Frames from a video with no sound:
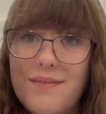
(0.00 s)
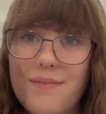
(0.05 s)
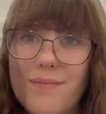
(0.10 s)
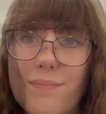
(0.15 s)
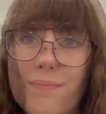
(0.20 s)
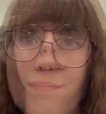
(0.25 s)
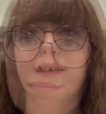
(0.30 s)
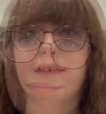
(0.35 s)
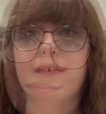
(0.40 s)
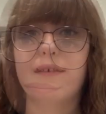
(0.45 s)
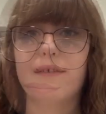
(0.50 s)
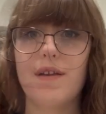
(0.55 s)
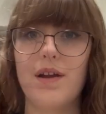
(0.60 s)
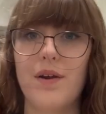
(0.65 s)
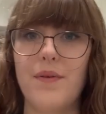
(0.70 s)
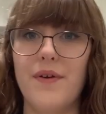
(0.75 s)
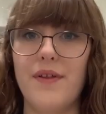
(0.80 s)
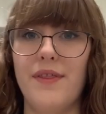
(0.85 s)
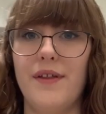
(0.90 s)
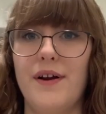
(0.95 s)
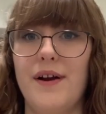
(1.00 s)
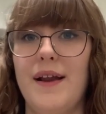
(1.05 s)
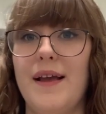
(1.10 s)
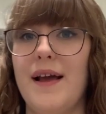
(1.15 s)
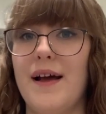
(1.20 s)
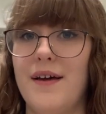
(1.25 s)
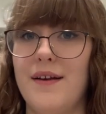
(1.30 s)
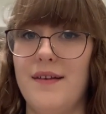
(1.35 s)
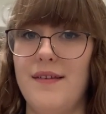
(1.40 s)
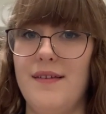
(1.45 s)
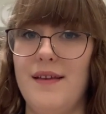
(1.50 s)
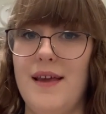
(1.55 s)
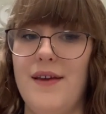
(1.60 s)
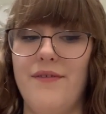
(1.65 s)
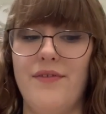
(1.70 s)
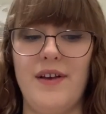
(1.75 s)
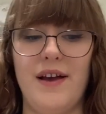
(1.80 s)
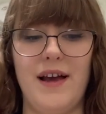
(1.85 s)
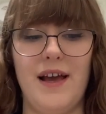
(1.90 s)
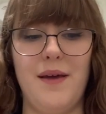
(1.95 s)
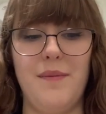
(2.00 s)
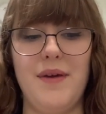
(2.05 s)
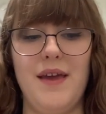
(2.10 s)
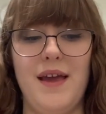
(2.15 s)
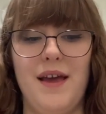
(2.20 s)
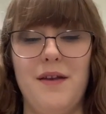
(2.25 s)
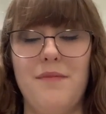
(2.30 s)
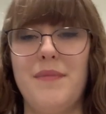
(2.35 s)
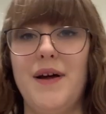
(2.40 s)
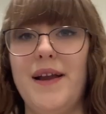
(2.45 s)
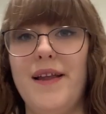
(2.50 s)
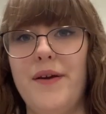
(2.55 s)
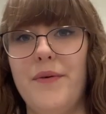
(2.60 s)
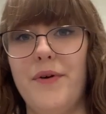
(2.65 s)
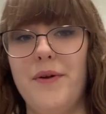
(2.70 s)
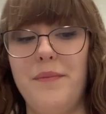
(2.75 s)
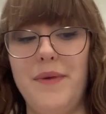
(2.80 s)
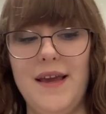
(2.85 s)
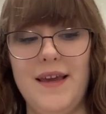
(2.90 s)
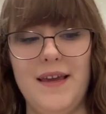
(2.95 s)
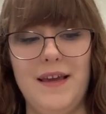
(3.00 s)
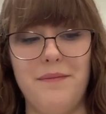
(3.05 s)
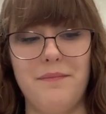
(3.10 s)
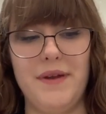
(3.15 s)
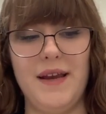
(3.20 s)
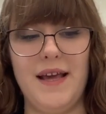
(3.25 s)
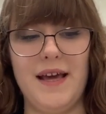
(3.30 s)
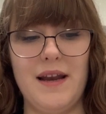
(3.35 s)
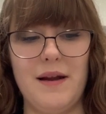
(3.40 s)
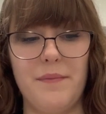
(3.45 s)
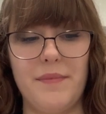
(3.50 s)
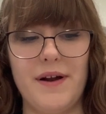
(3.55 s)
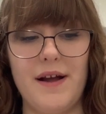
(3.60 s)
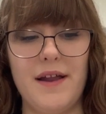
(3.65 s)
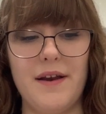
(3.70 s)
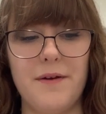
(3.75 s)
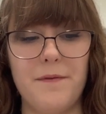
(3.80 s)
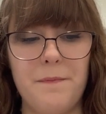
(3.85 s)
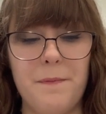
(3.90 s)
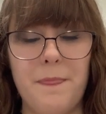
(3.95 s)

So let's start with learning how to save time and money when making banana bread.